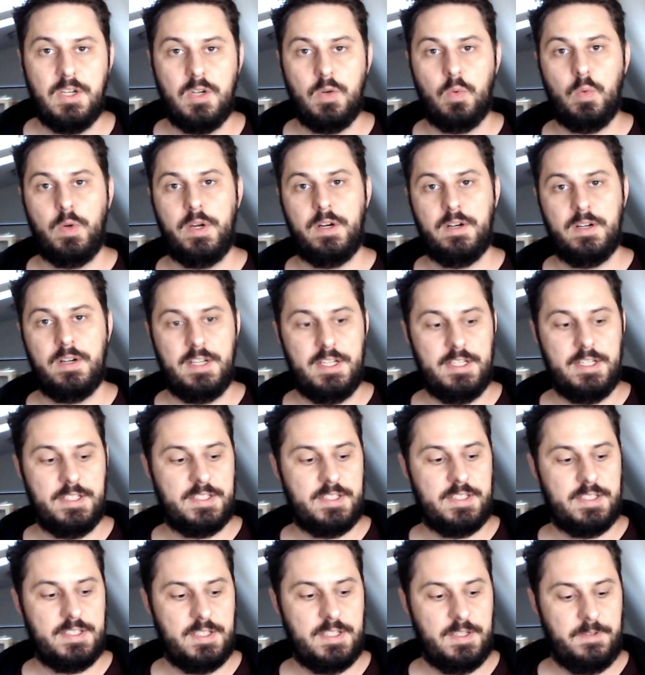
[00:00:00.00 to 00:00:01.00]
where
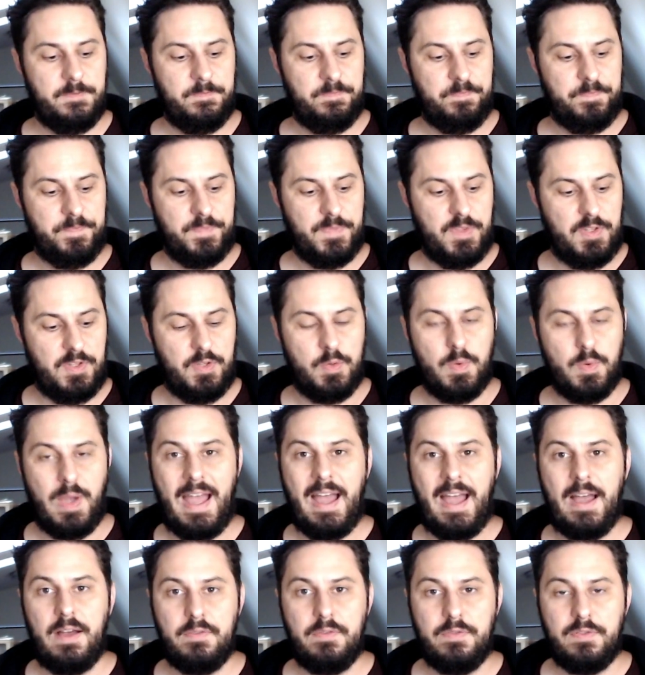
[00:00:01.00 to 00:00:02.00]
you
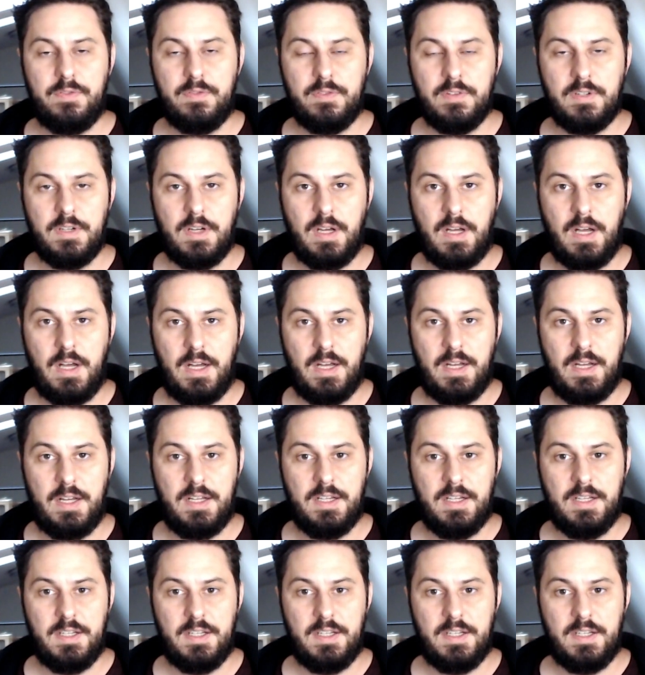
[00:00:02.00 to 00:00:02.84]
have a